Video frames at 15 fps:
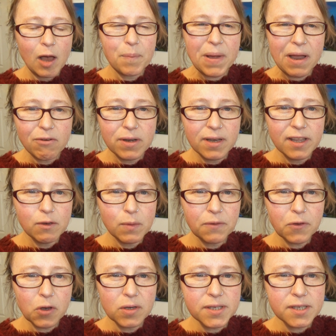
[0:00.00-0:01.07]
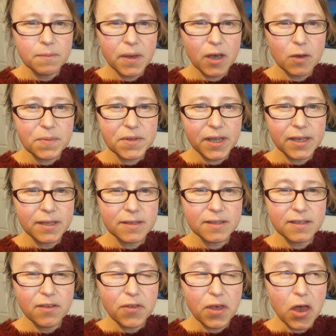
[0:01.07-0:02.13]
Apparently we've got some
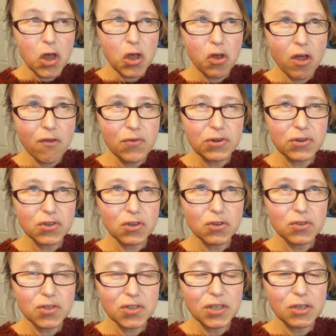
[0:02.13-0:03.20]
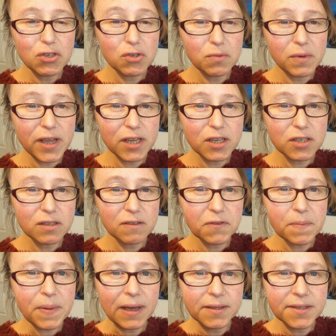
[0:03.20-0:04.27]
updates to the current situation of
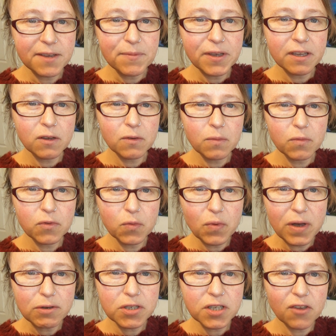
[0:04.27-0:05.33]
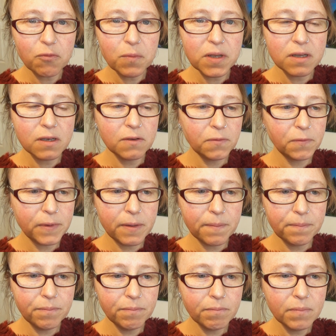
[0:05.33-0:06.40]
the pandemic. The Welsh Government have
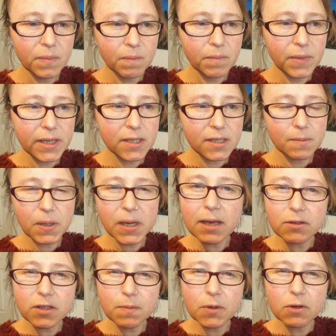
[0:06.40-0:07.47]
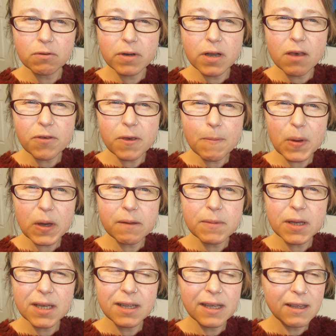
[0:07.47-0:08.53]
um, made some announcement or another, but I'm
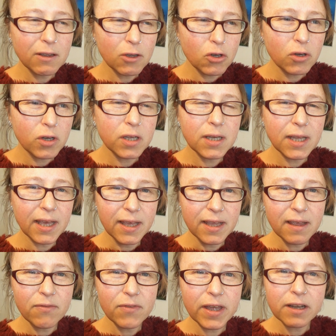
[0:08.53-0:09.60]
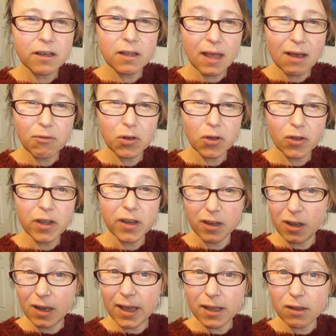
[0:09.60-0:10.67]
gonna cook and eat and then I'll have a look and
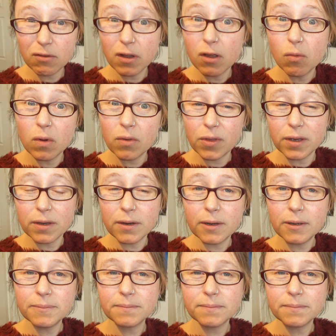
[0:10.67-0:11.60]
I'll let you know what they are.